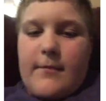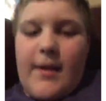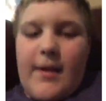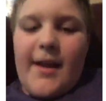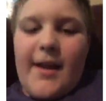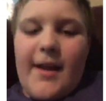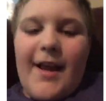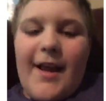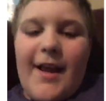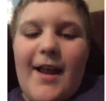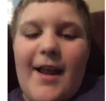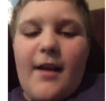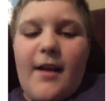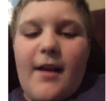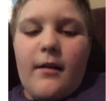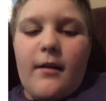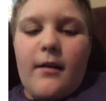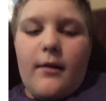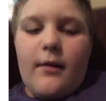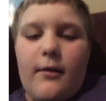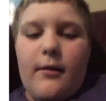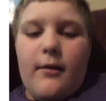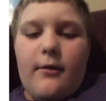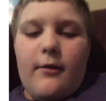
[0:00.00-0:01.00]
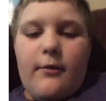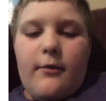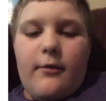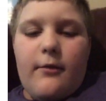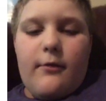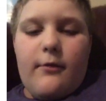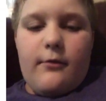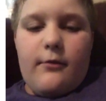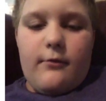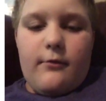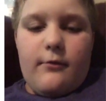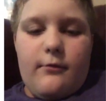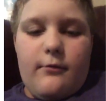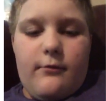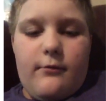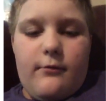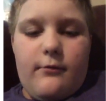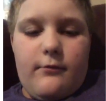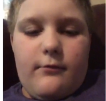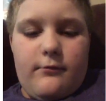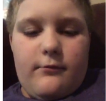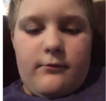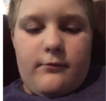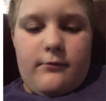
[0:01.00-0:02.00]
at home to meet his sibling.
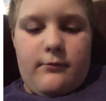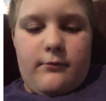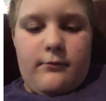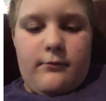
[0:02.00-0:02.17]
So